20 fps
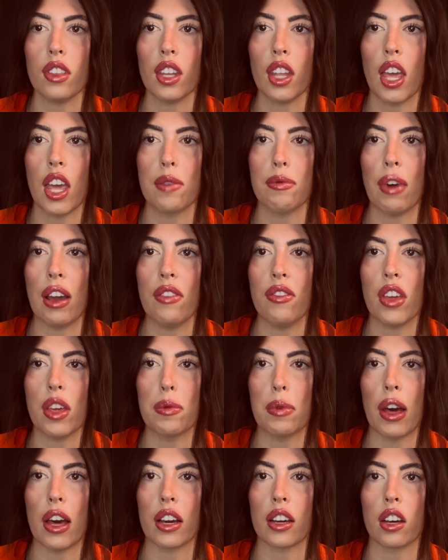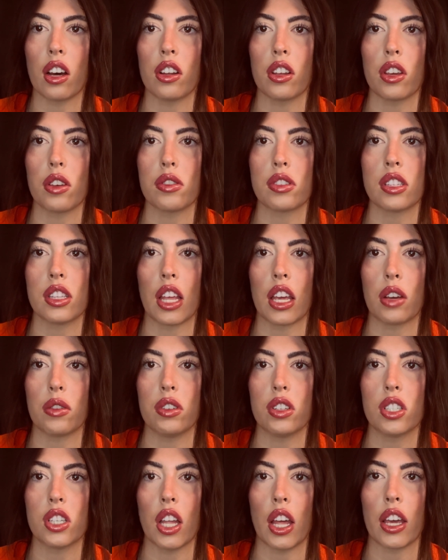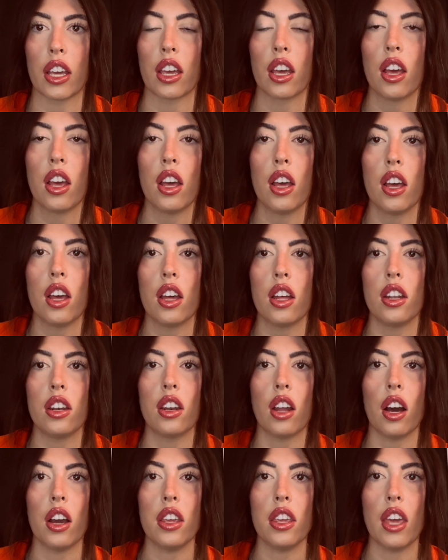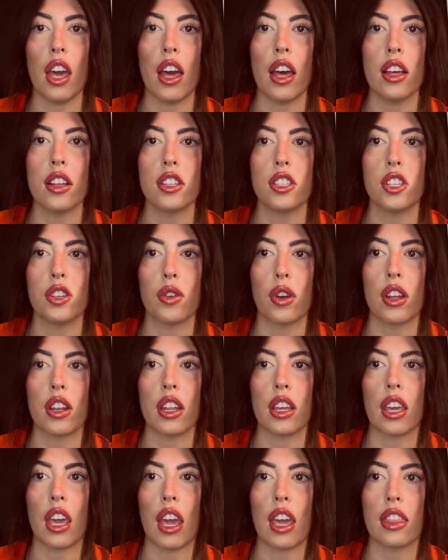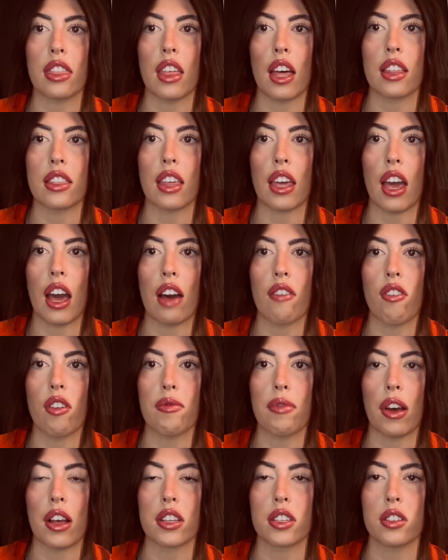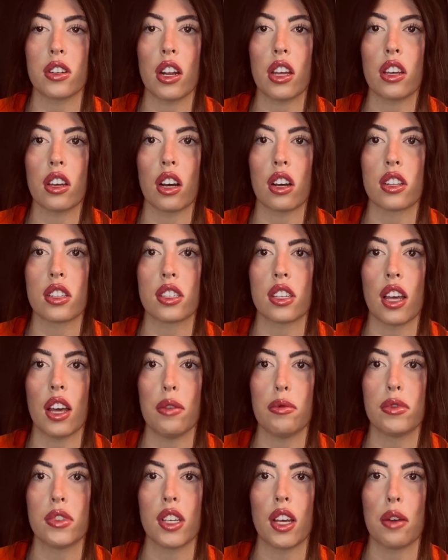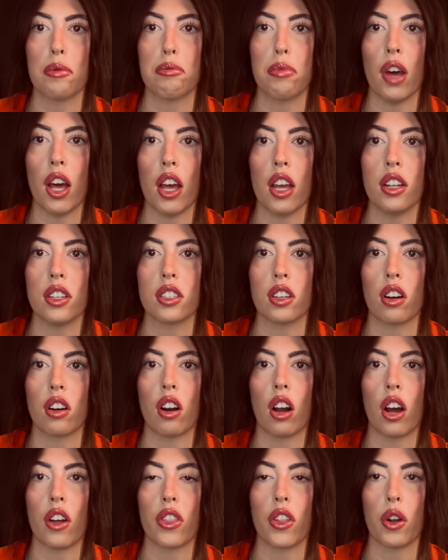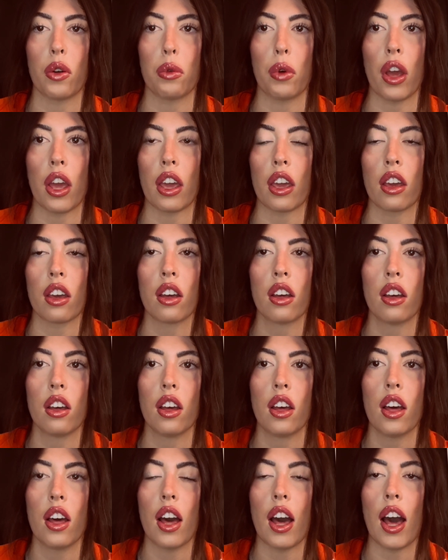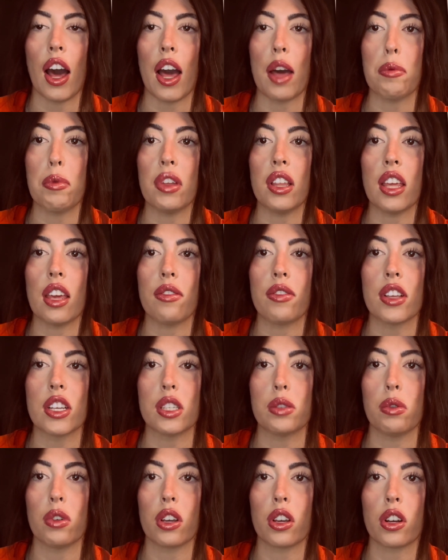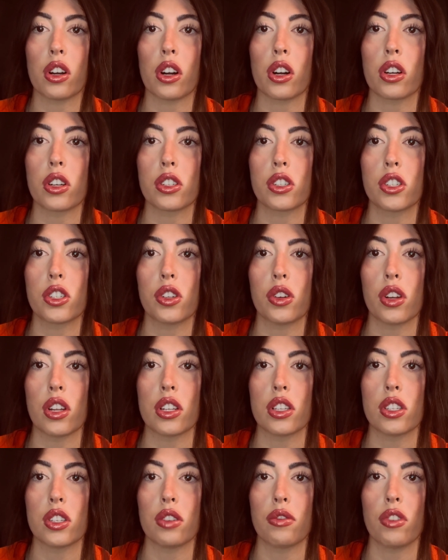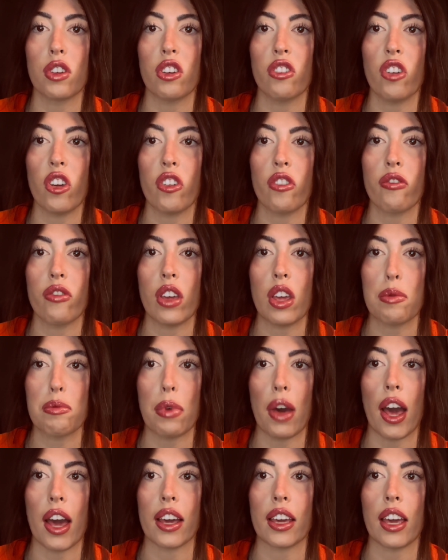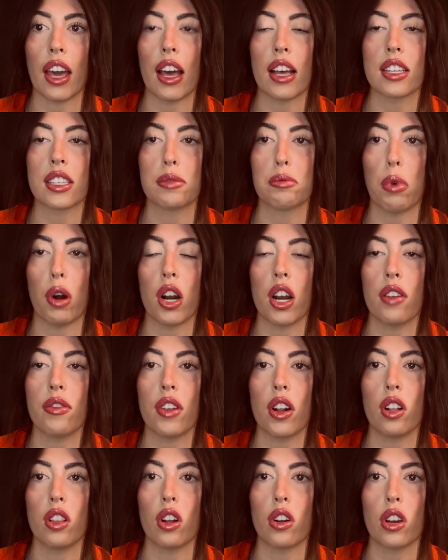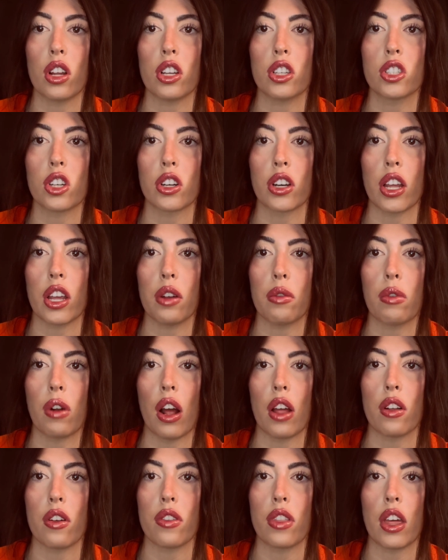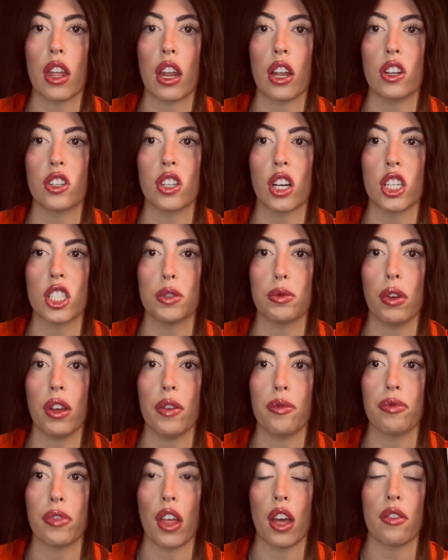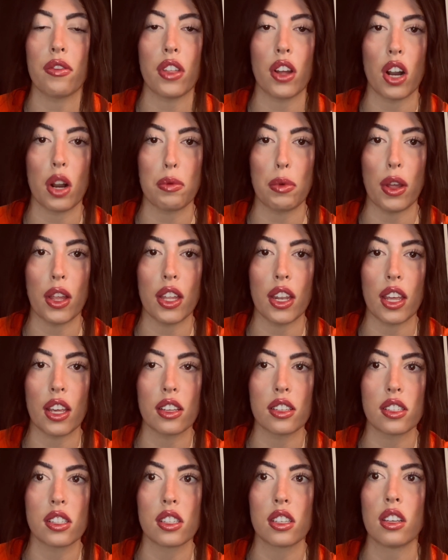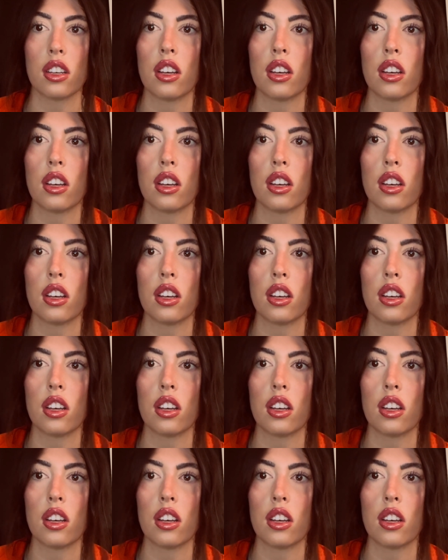In my feedback, I'll use language like not yet to indicate that they haven't mastered a concept but are on their way. I believe this will encourage students to view feedback as part of their learning journey rather than a judgment of their abilities.